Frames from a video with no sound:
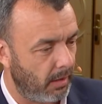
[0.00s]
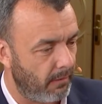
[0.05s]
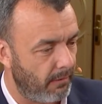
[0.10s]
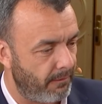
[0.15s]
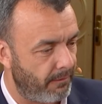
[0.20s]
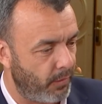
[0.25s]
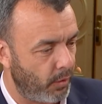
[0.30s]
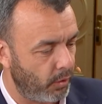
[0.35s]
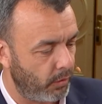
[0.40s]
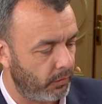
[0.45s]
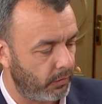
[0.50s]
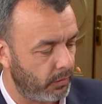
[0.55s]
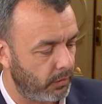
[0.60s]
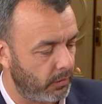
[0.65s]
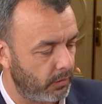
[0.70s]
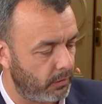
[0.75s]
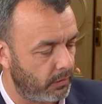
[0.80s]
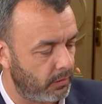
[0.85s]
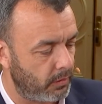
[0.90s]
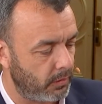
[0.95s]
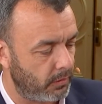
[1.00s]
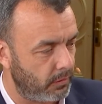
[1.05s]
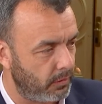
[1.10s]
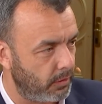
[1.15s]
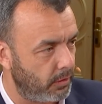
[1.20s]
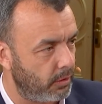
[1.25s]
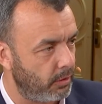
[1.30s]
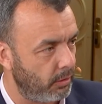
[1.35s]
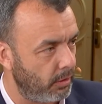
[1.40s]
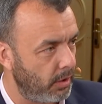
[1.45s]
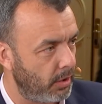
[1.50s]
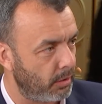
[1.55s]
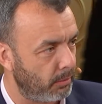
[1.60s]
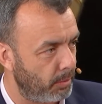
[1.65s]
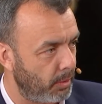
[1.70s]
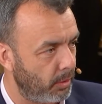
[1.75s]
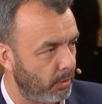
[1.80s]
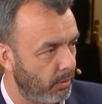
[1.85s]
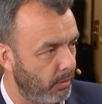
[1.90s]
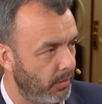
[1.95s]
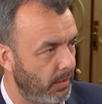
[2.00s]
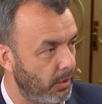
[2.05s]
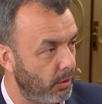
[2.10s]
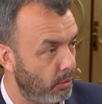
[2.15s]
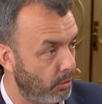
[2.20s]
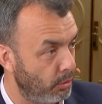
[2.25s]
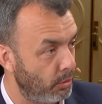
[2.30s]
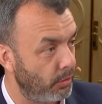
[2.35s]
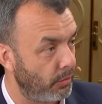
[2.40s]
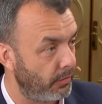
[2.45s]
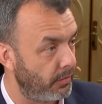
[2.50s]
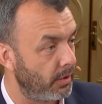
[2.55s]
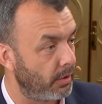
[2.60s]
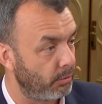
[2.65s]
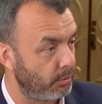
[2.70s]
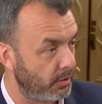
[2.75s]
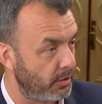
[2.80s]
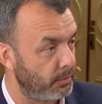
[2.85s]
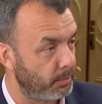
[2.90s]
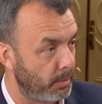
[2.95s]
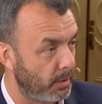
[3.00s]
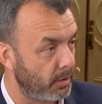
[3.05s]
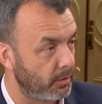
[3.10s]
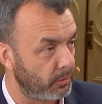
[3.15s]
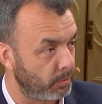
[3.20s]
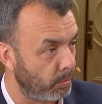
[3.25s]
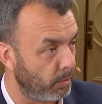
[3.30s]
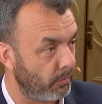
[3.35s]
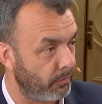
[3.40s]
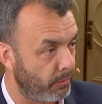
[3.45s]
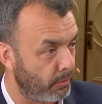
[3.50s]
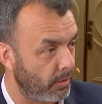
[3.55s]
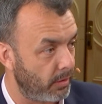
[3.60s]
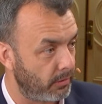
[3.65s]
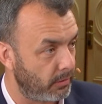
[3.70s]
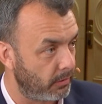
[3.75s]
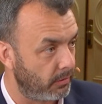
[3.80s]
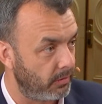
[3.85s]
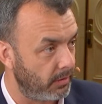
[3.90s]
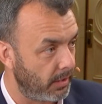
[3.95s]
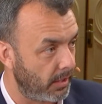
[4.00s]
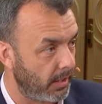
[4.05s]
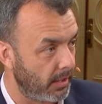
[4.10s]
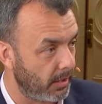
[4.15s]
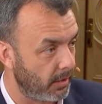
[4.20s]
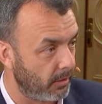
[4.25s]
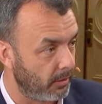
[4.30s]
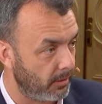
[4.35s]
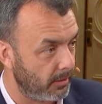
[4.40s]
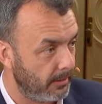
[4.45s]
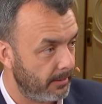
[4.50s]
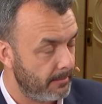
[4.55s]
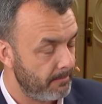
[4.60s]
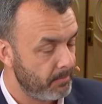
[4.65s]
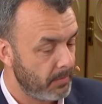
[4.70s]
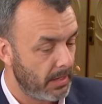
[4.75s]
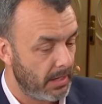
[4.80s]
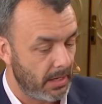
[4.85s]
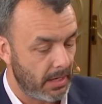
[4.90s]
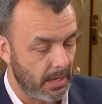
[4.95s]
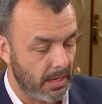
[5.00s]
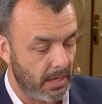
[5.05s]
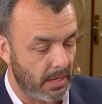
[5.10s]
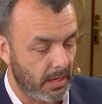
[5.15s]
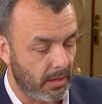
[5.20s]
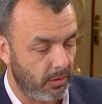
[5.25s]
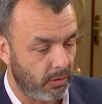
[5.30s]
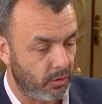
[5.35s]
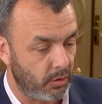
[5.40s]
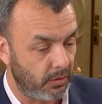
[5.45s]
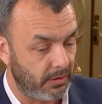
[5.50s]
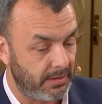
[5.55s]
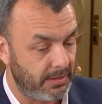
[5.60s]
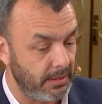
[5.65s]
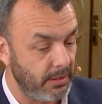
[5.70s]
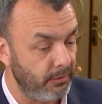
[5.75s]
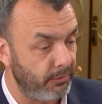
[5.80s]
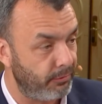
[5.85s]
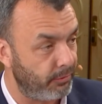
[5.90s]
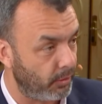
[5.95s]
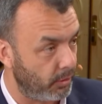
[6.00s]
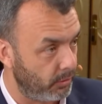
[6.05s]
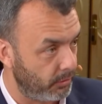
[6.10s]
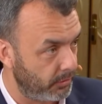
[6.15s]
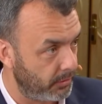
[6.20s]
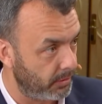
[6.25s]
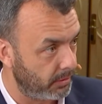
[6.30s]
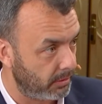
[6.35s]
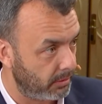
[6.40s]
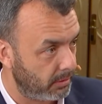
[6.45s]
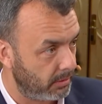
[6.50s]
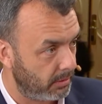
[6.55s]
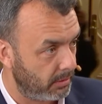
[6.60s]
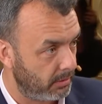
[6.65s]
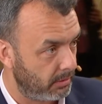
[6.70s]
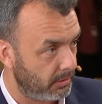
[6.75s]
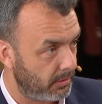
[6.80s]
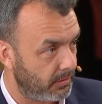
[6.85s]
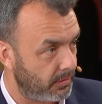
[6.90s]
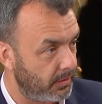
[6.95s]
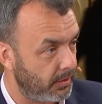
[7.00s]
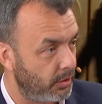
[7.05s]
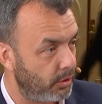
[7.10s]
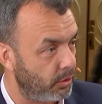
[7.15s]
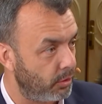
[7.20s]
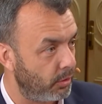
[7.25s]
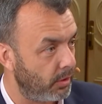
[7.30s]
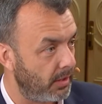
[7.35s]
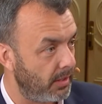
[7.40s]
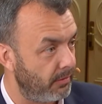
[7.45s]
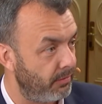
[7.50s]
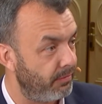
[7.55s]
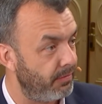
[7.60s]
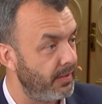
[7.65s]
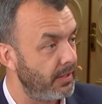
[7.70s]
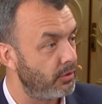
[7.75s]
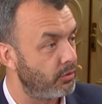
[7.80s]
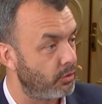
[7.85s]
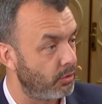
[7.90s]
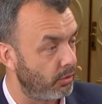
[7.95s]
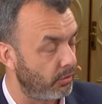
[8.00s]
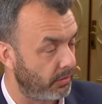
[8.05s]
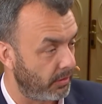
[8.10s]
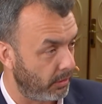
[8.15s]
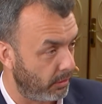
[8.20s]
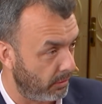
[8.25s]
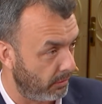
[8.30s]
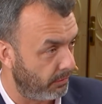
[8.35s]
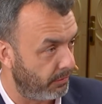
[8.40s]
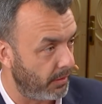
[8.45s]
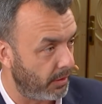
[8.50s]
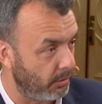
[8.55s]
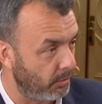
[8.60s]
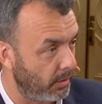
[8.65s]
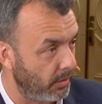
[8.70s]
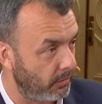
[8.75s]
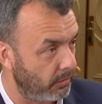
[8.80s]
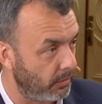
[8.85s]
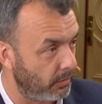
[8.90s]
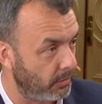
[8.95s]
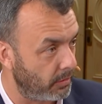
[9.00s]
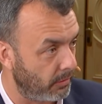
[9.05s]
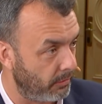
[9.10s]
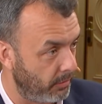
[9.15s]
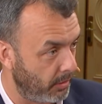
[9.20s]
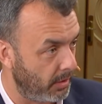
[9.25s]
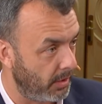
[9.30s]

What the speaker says: versus the security component that you're still responsible for as a CIO? And the default security features and configurations of the